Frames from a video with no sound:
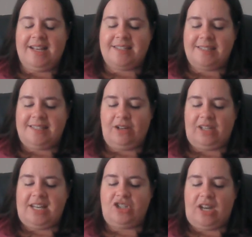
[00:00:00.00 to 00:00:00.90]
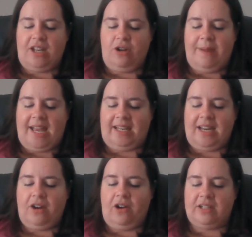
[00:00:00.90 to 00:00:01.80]
Sincerely, Jenny
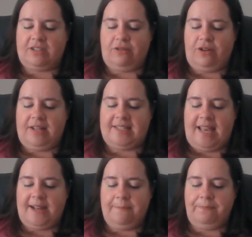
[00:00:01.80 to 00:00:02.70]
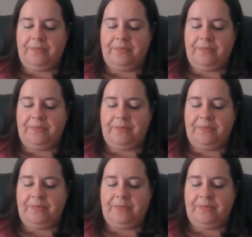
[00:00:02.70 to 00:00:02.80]
O'Malley, also known as Egg.